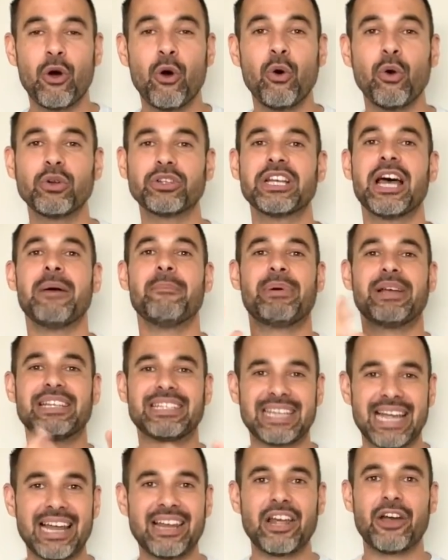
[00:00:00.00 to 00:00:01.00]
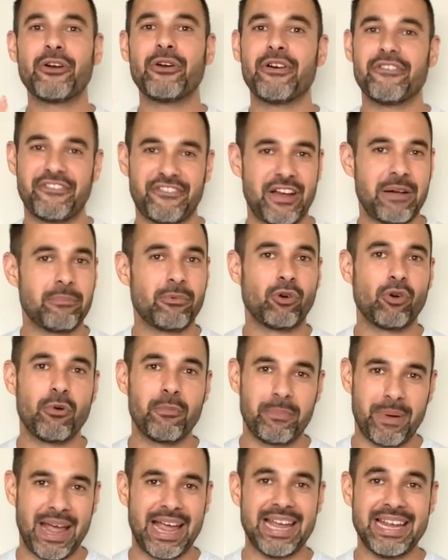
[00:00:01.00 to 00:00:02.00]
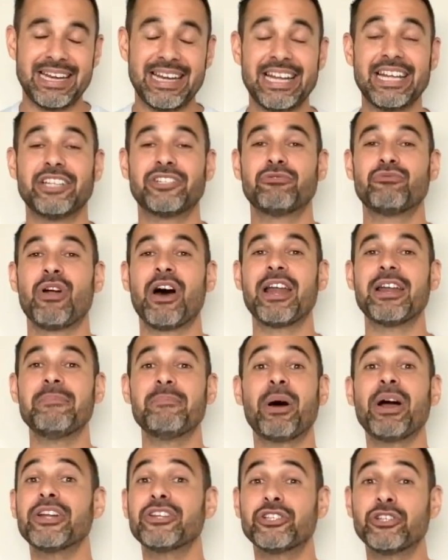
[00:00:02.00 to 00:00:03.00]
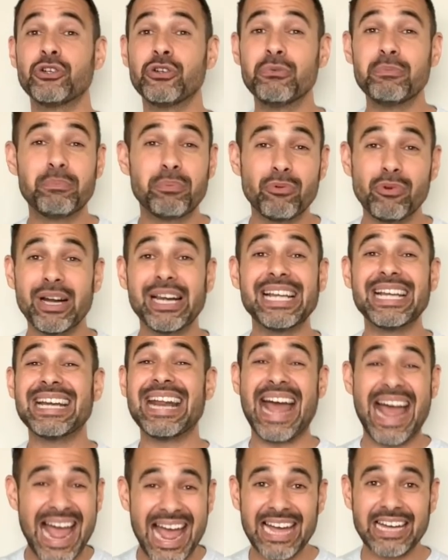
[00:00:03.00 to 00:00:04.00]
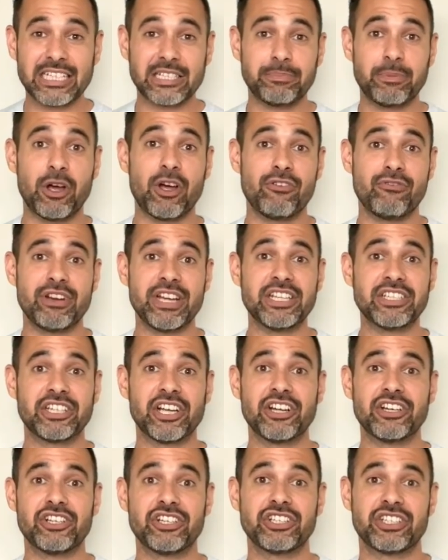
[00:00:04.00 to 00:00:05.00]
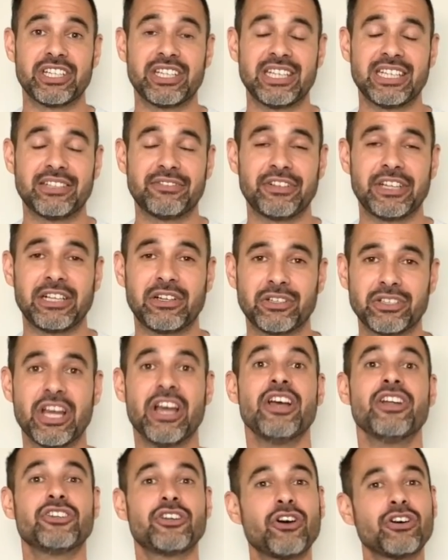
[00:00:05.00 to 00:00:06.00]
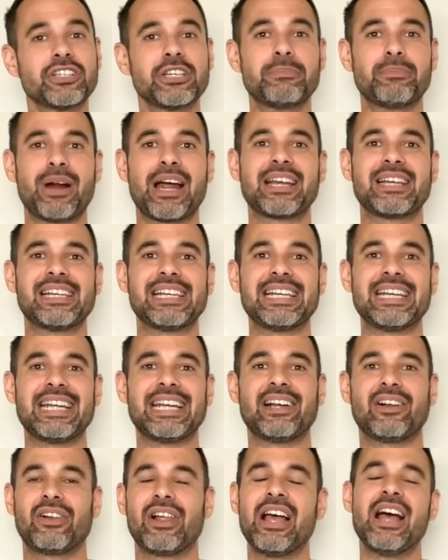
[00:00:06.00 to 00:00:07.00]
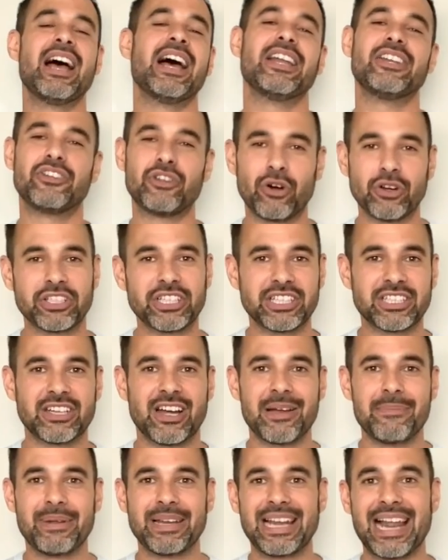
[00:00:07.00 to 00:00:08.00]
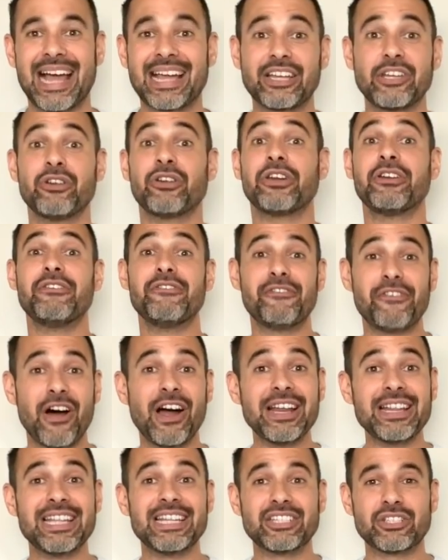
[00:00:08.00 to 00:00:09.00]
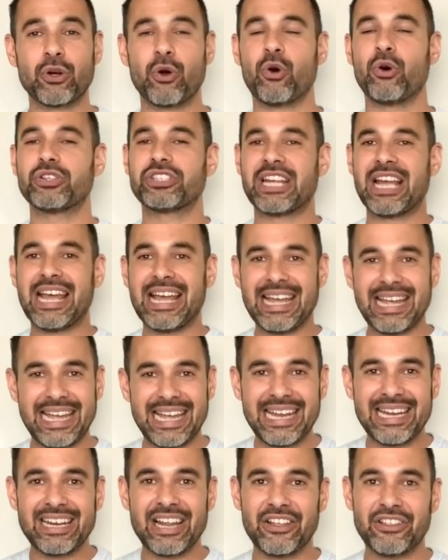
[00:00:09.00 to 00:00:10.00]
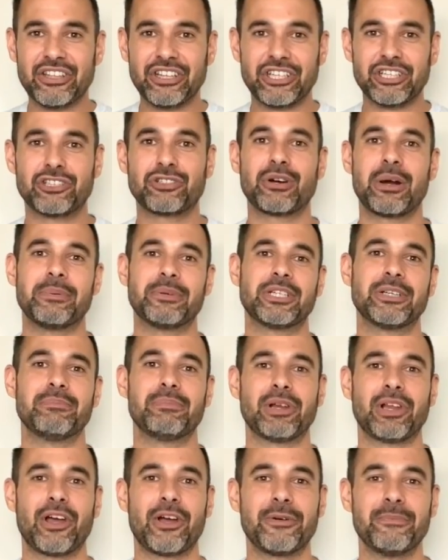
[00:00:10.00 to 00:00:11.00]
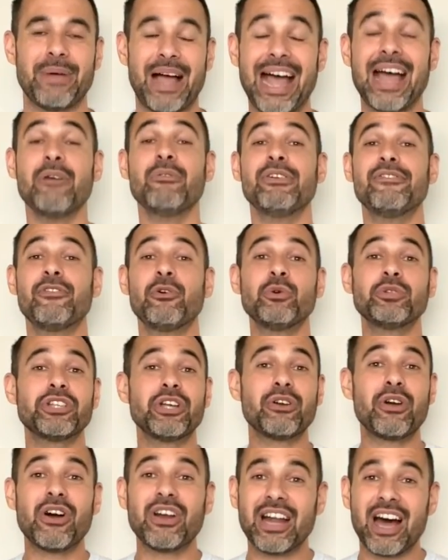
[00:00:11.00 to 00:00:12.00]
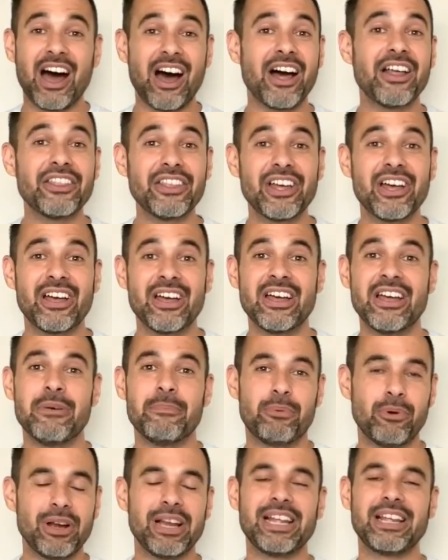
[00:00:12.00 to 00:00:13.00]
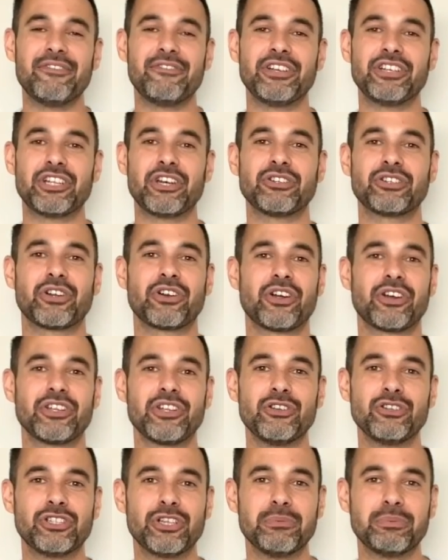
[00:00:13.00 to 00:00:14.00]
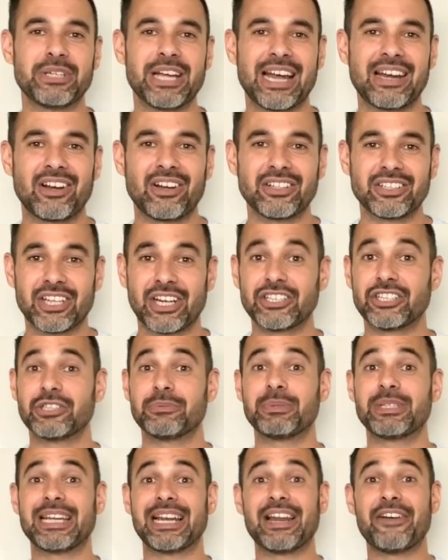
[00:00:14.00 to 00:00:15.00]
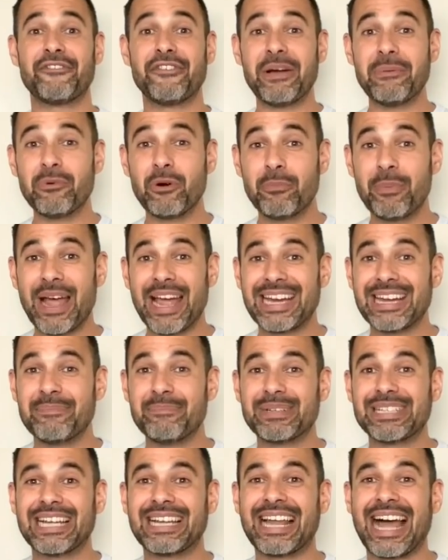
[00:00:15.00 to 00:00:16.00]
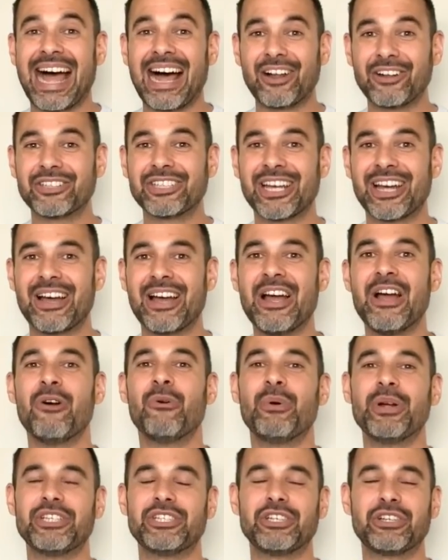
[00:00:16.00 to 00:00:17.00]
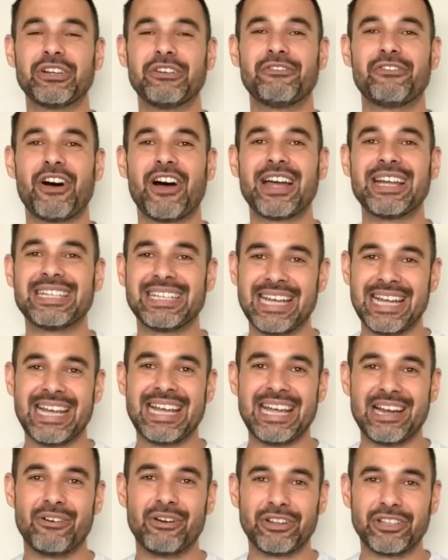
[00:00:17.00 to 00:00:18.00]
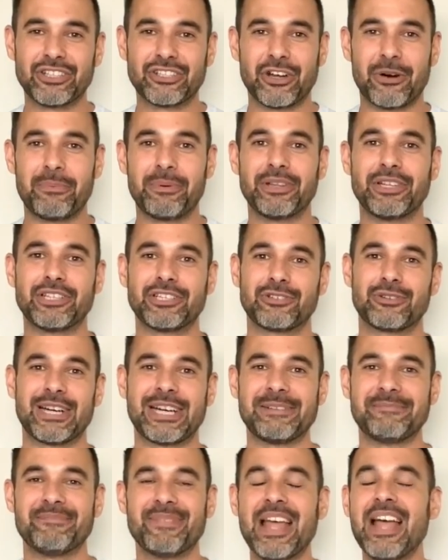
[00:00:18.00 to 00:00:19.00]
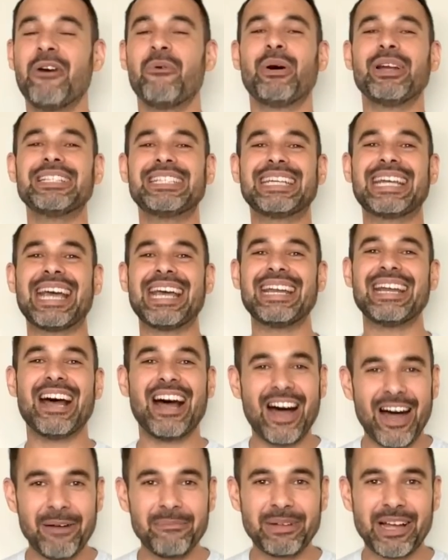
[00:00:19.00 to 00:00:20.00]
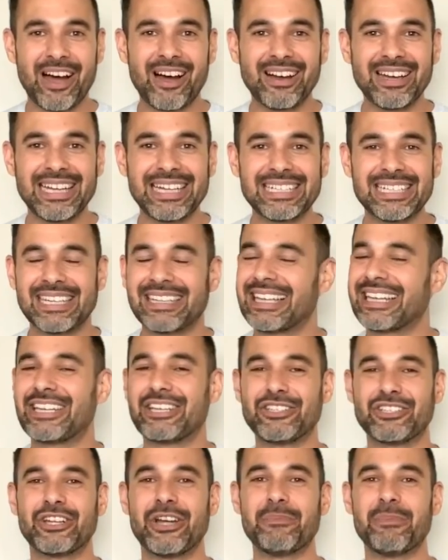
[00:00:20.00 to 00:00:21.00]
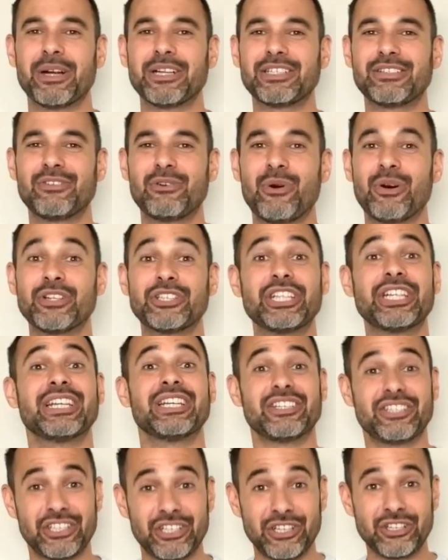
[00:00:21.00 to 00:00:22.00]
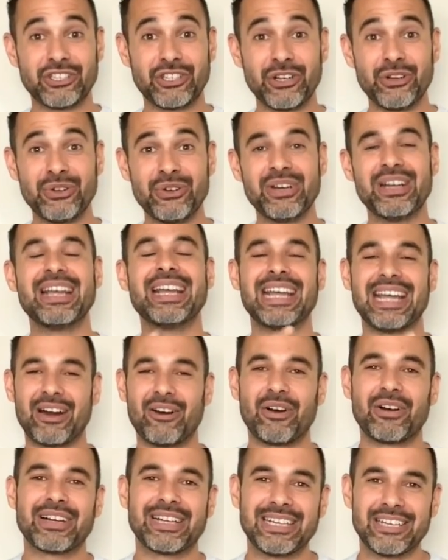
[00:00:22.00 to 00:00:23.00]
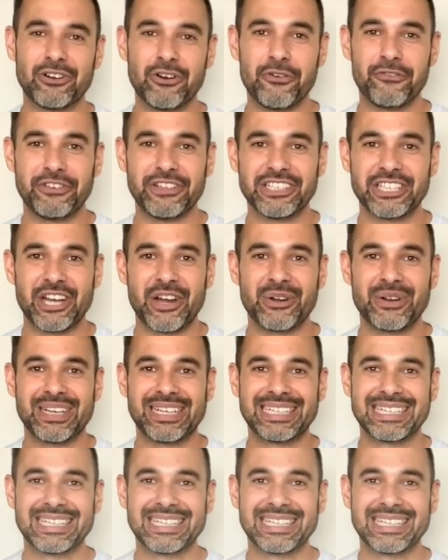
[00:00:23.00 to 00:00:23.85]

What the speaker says: called Patellofemoral Pain. It's run by two brilliant expert researchers in this field, Dr. Bradley Neal and Dr. Simon Lack. You can find this course in the description below. And we've also got other brilliant videos on our YouTube channel, such as Patellofemoral Pain and Patella Alta, which you can find here at the top of the screen. Once again, I'm Khalid. Thank you so much for watching. See you soon here on Clinical Physio.